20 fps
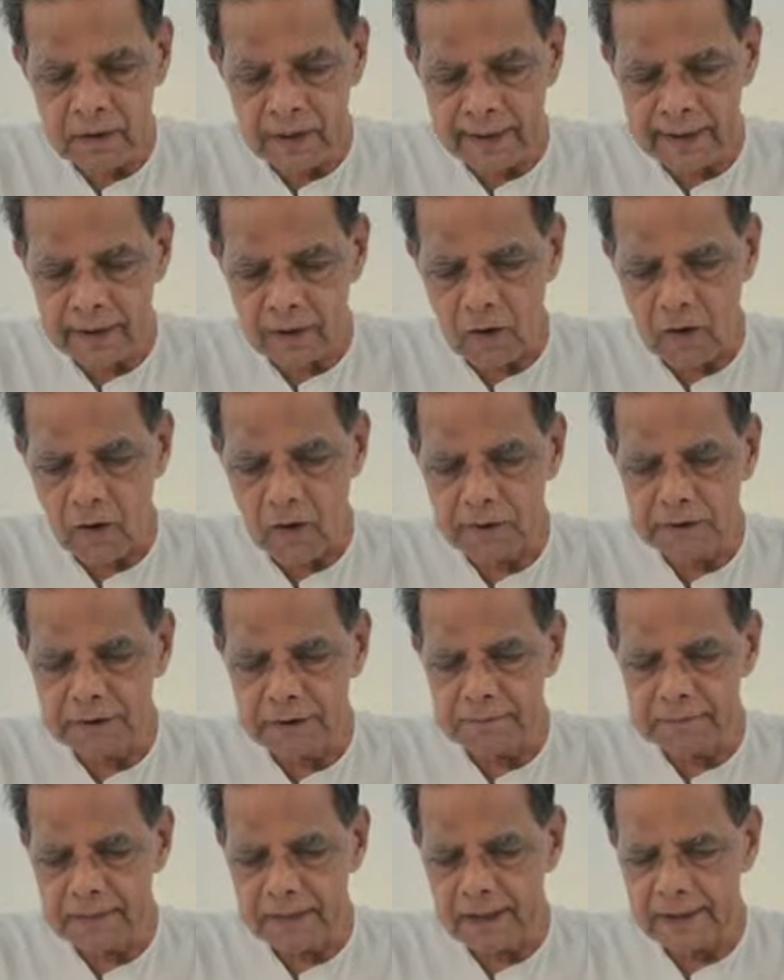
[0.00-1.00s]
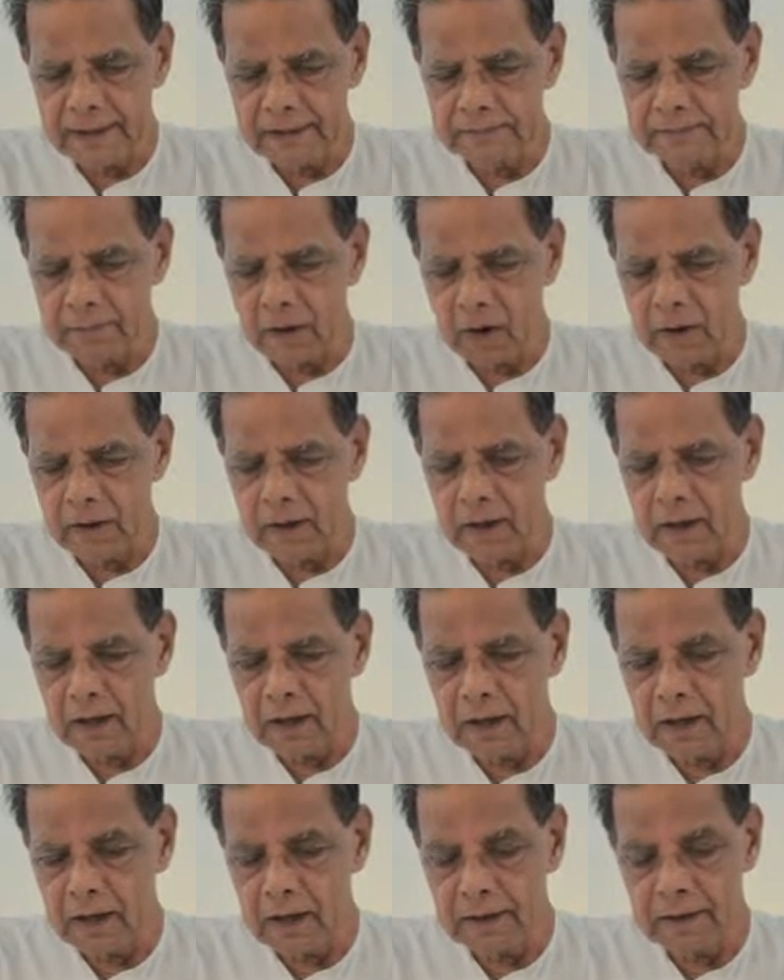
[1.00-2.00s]
Across a perilous
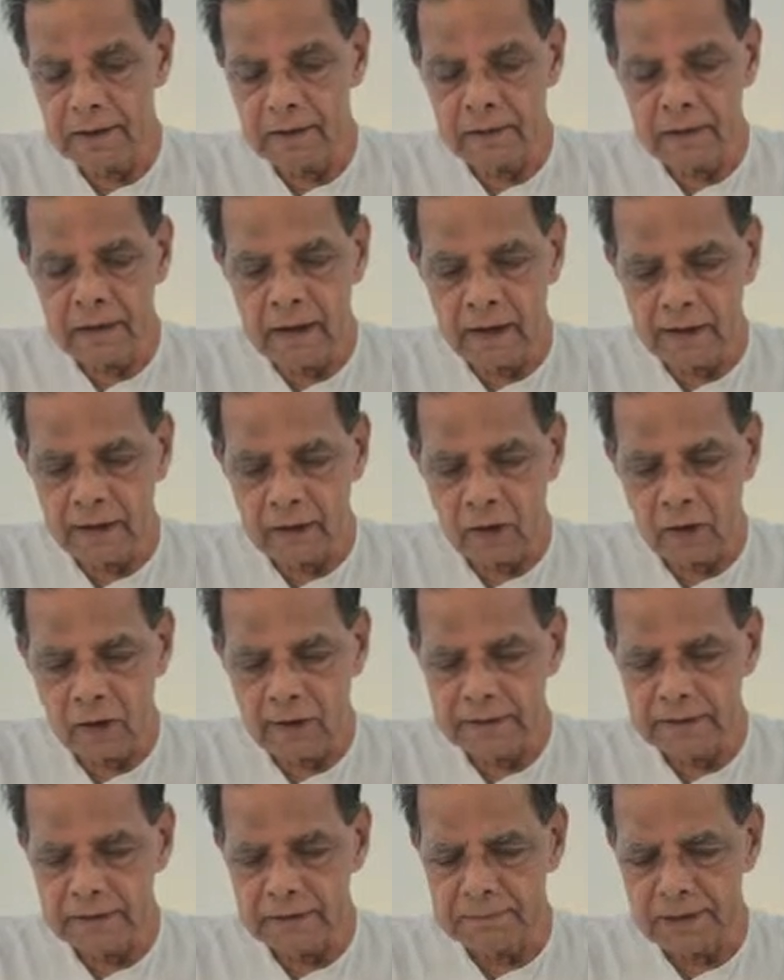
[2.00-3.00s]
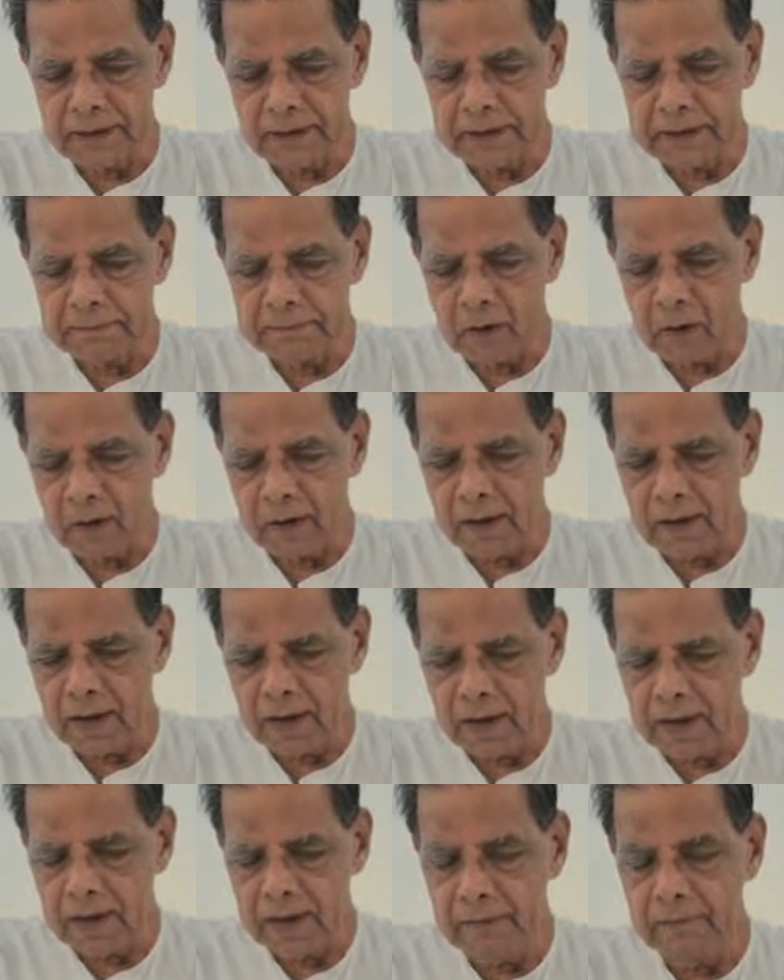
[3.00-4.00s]
border line, across a perilous border
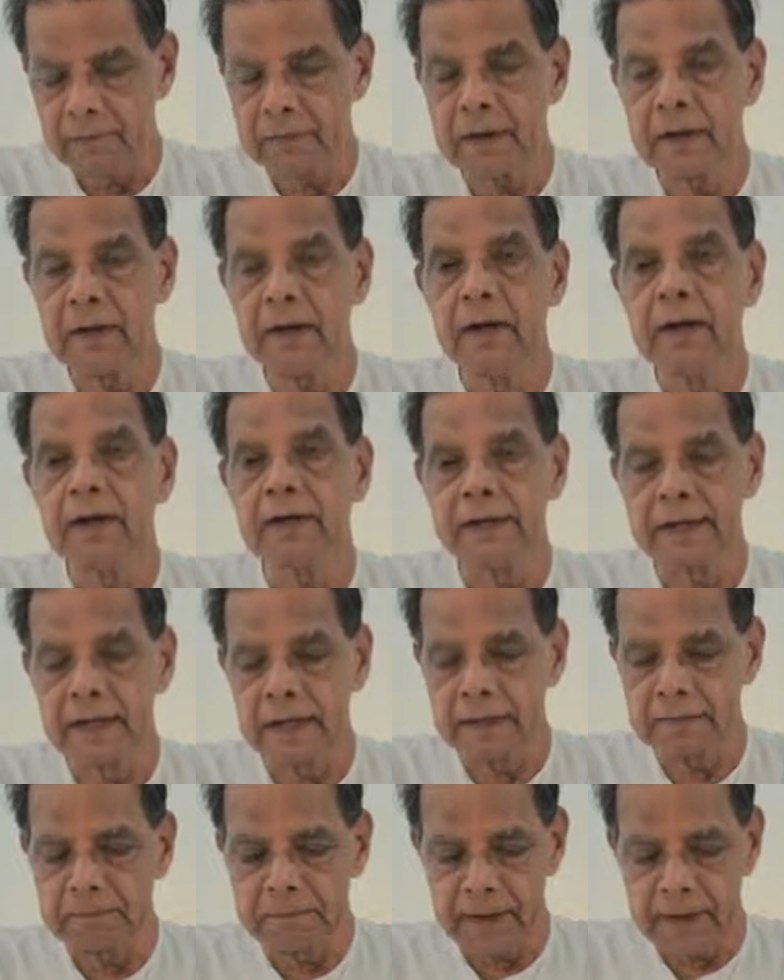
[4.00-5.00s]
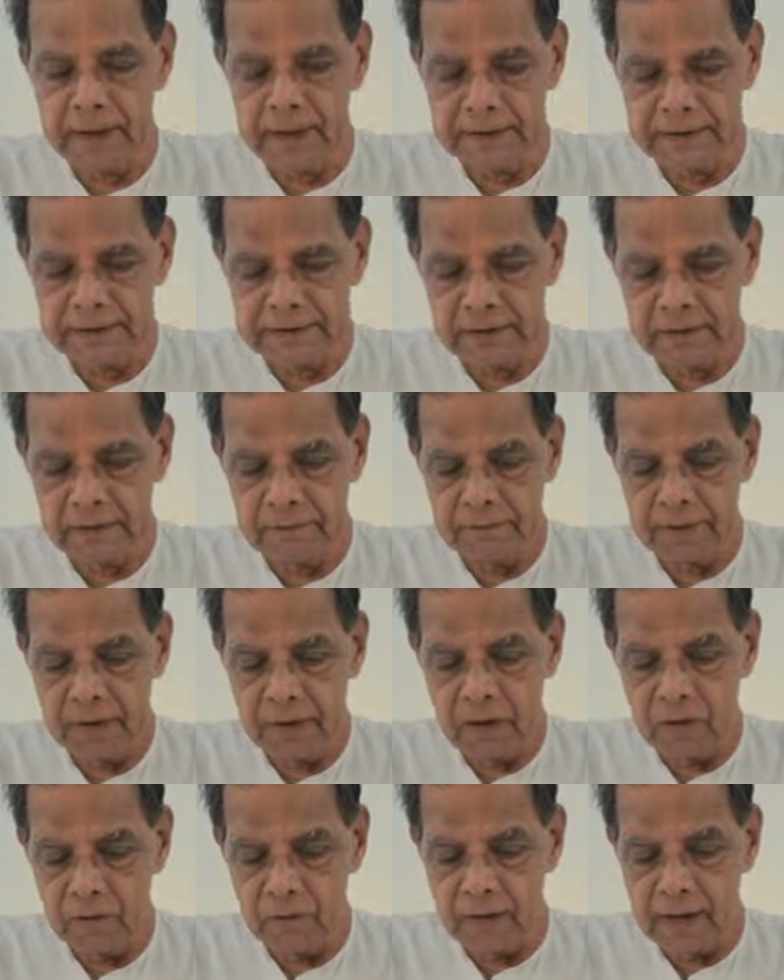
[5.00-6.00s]
line, she passed
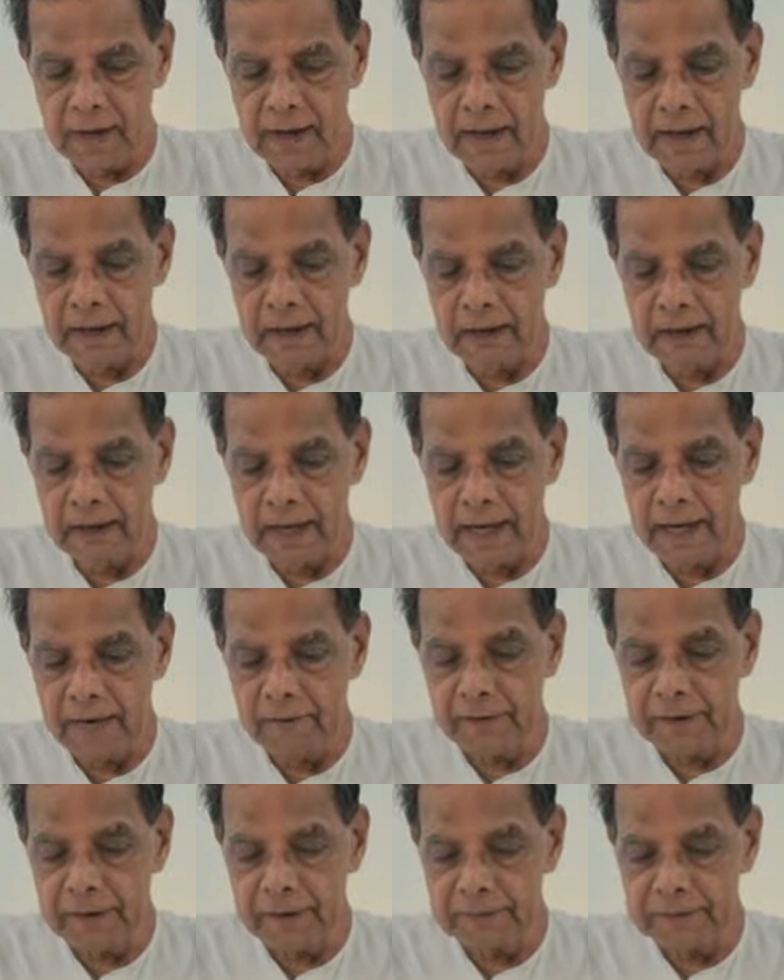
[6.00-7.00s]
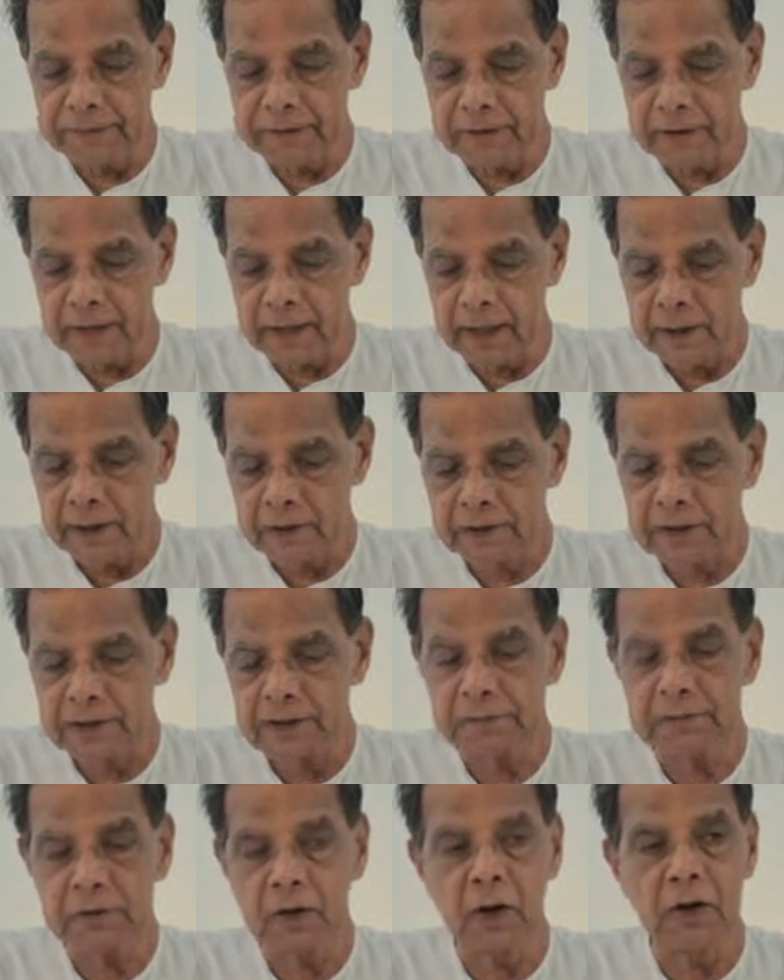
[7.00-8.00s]
where life dips into the
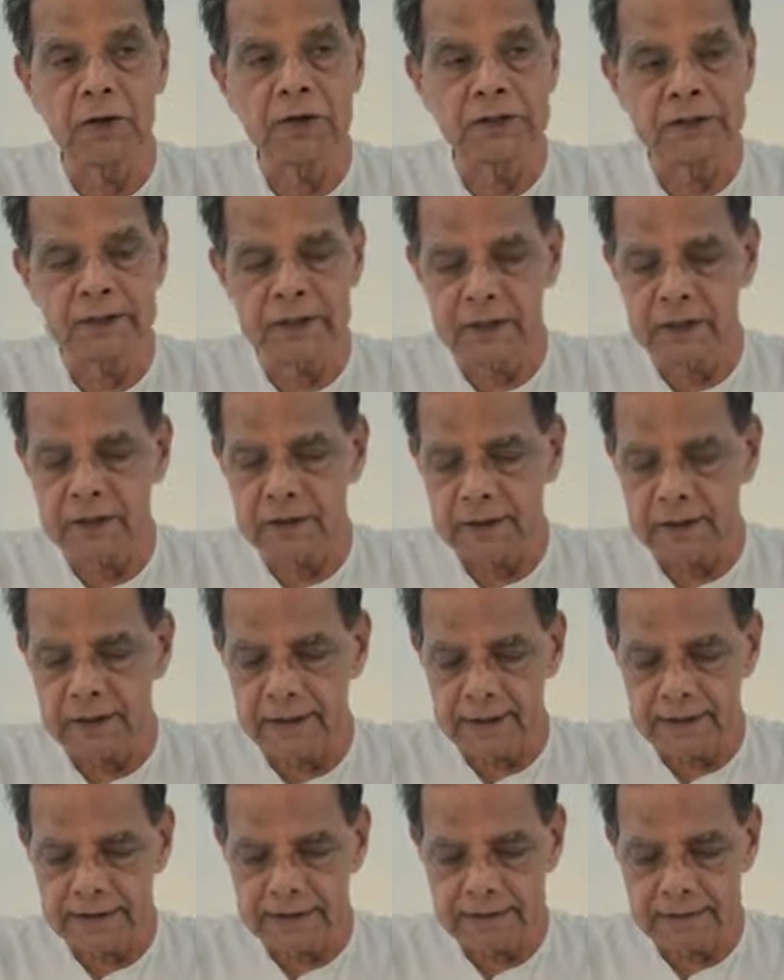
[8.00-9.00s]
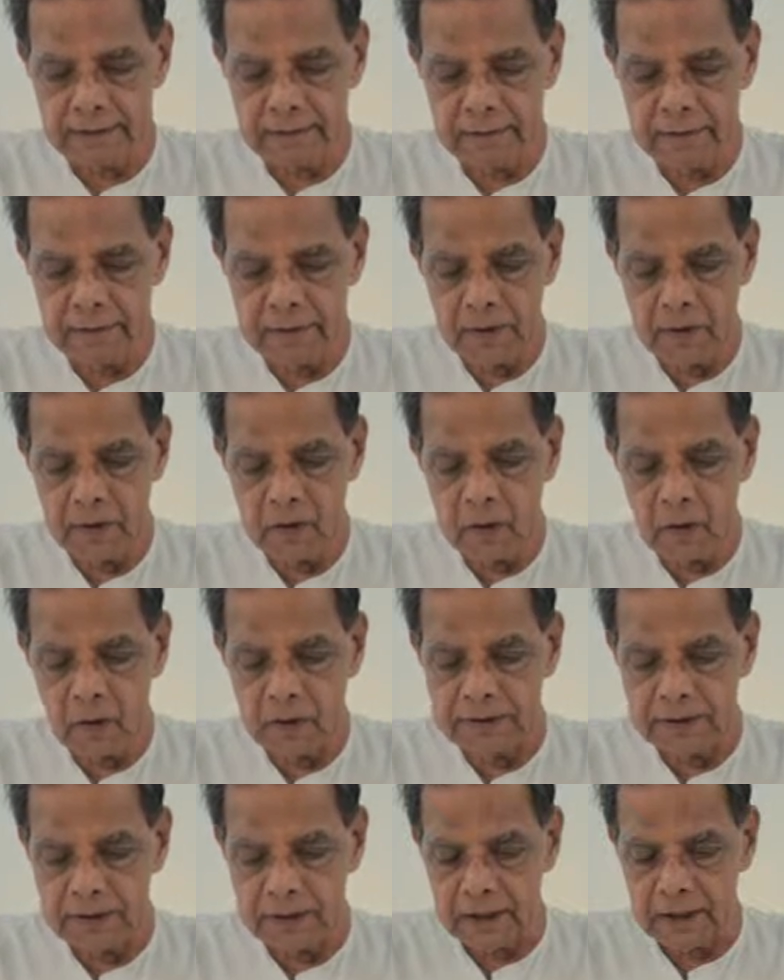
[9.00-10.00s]
subconscious dusk
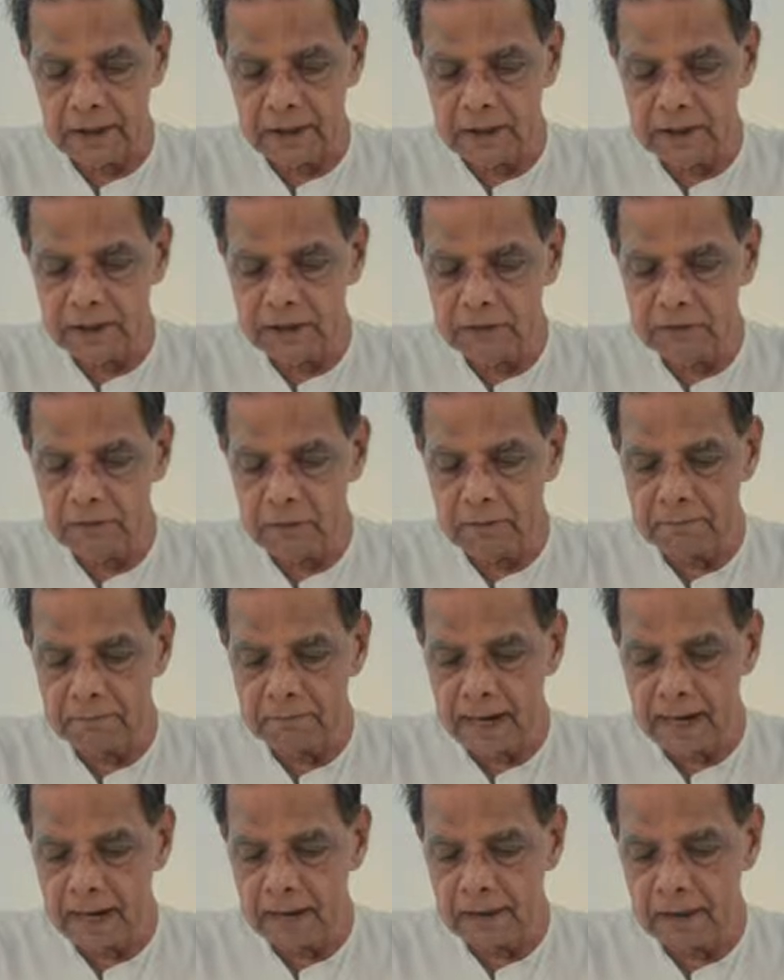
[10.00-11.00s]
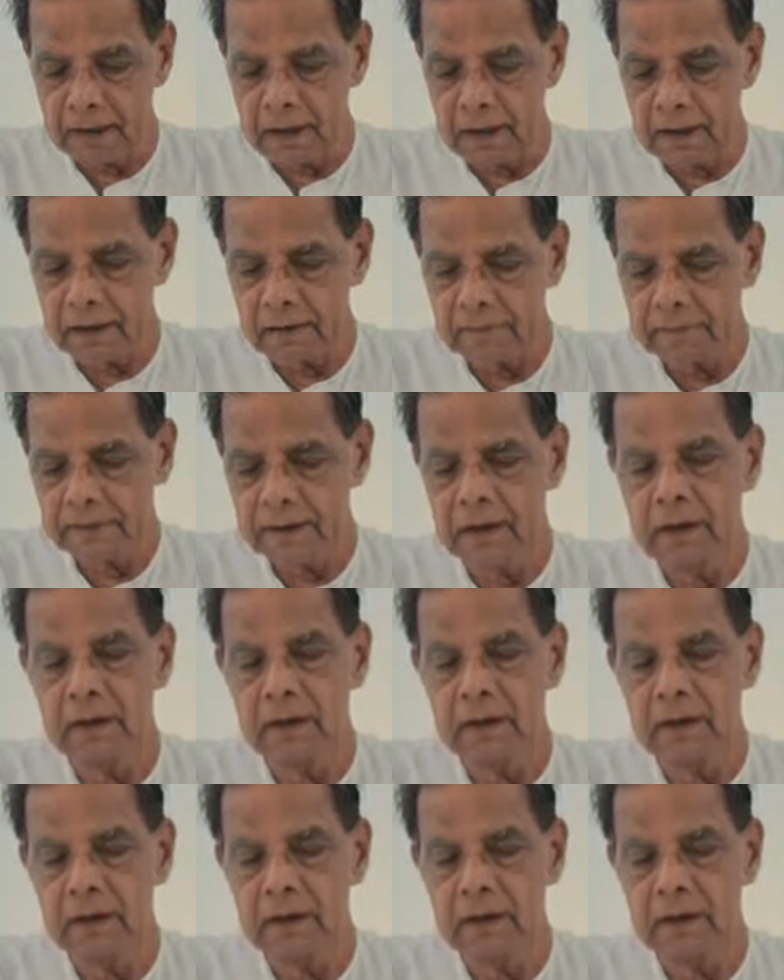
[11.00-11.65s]
or struggles of matter